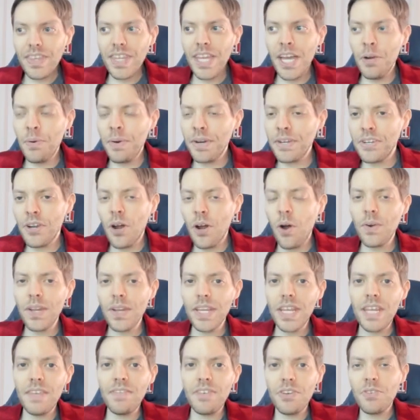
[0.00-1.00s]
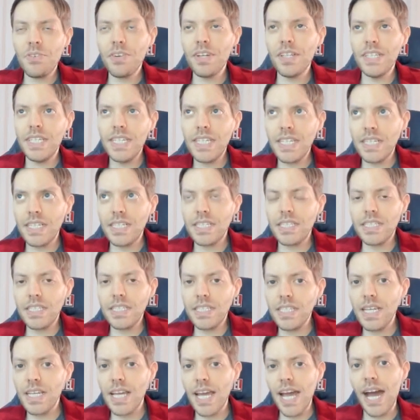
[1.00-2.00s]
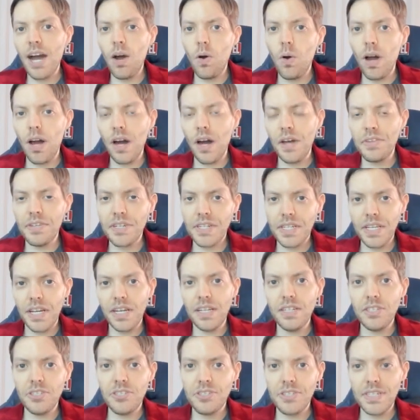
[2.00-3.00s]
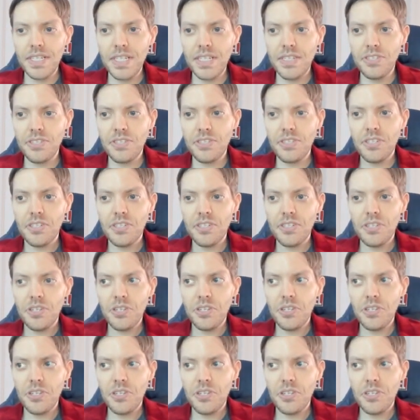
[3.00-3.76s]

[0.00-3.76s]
And we don't even really get to see how other countries